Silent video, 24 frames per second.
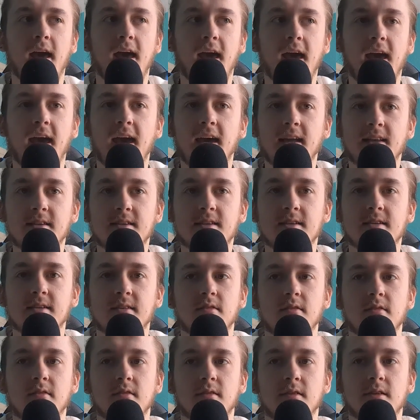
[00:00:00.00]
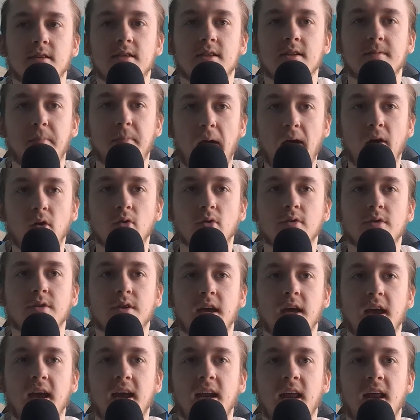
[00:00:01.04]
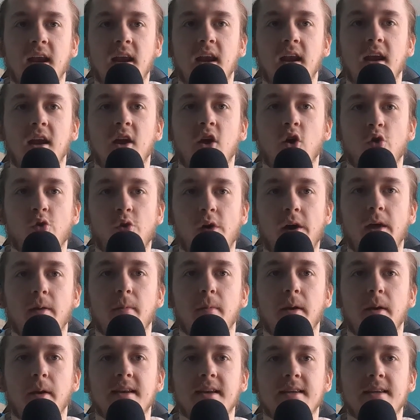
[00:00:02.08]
it spells in an incredibly